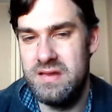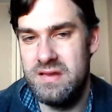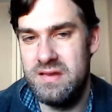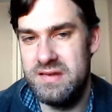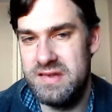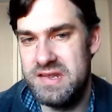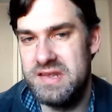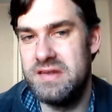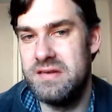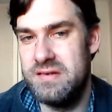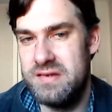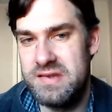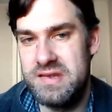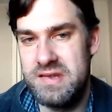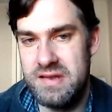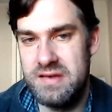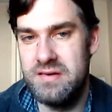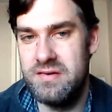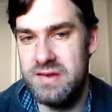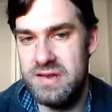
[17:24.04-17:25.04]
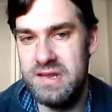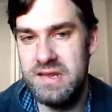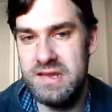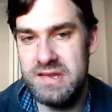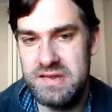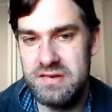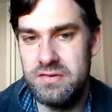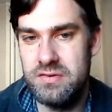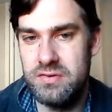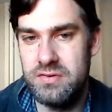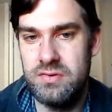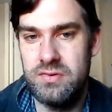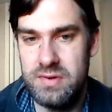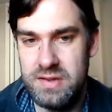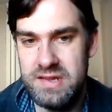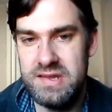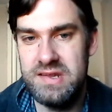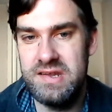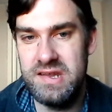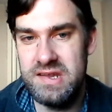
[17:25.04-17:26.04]
So
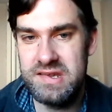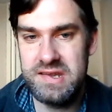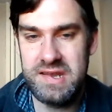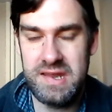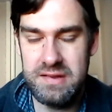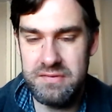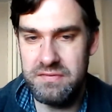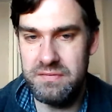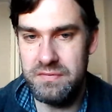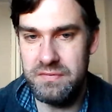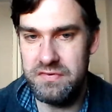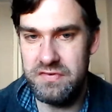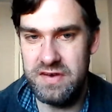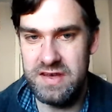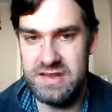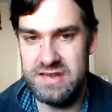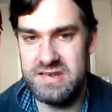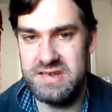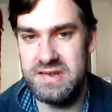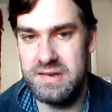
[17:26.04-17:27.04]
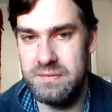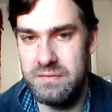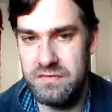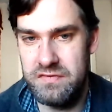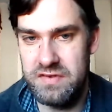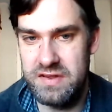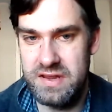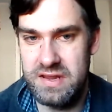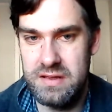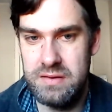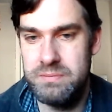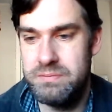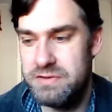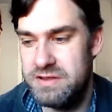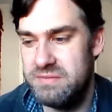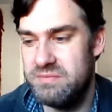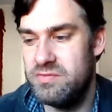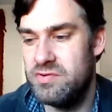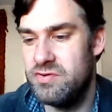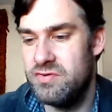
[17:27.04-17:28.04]
it's given Fez something a
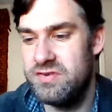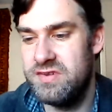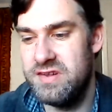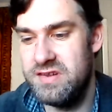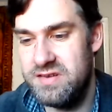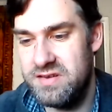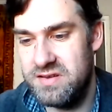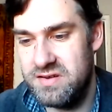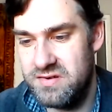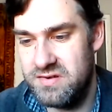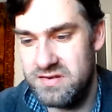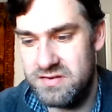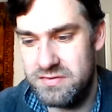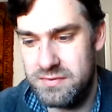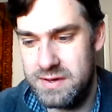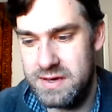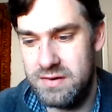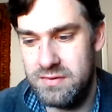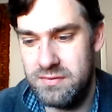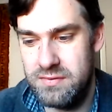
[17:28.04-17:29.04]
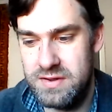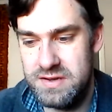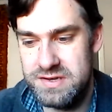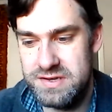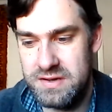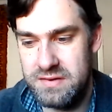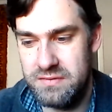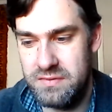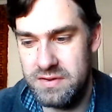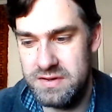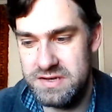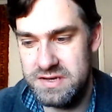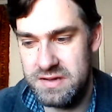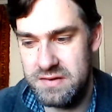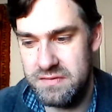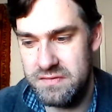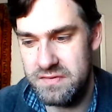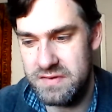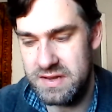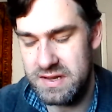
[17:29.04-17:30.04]
bit more to do as well, which I
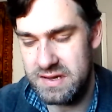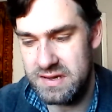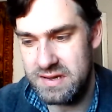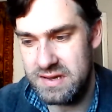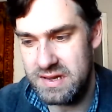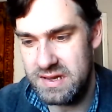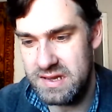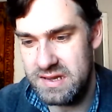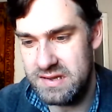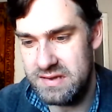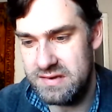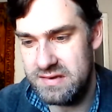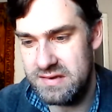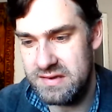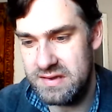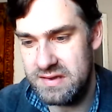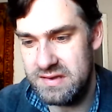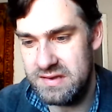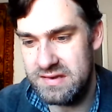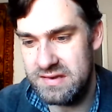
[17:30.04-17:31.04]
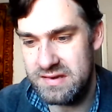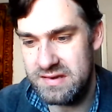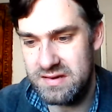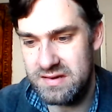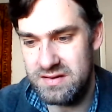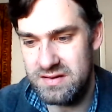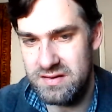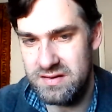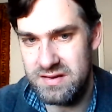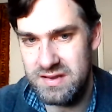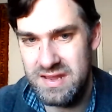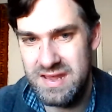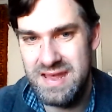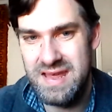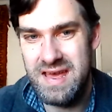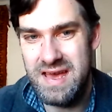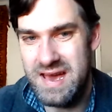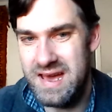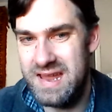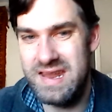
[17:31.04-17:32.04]
think is good.
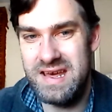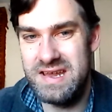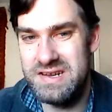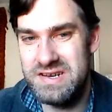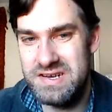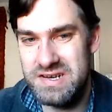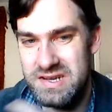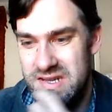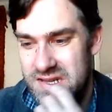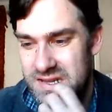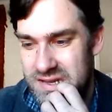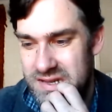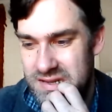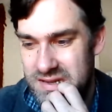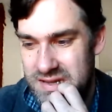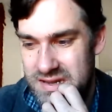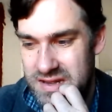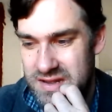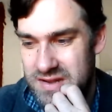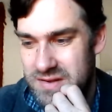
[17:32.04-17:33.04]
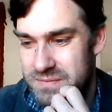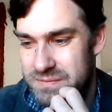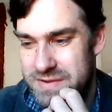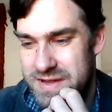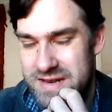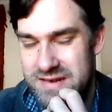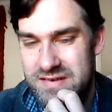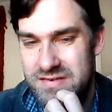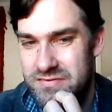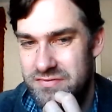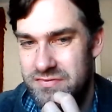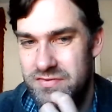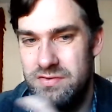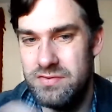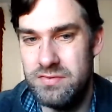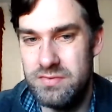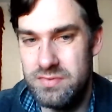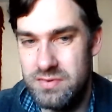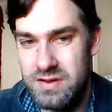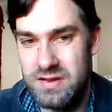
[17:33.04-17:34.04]
And actually, going back to
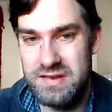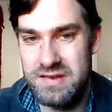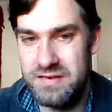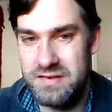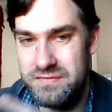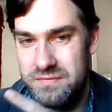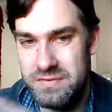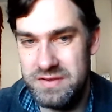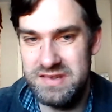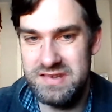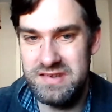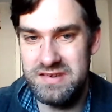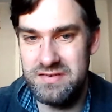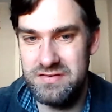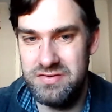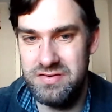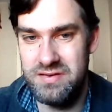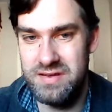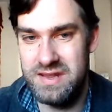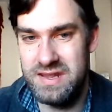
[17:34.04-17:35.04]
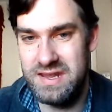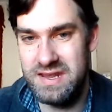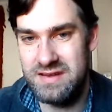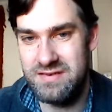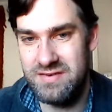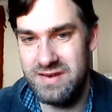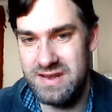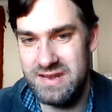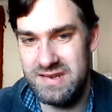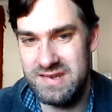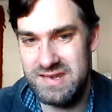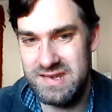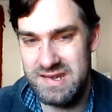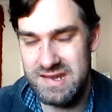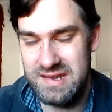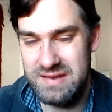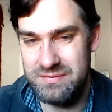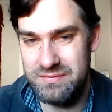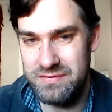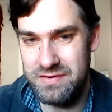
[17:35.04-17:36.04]
Rule, because I've missed a really great
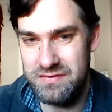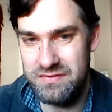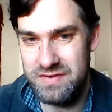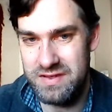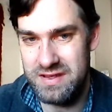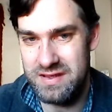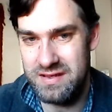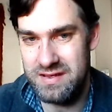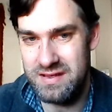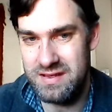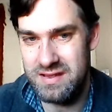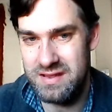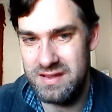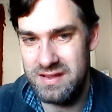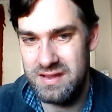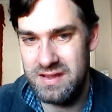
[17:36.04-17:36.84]
scene with her.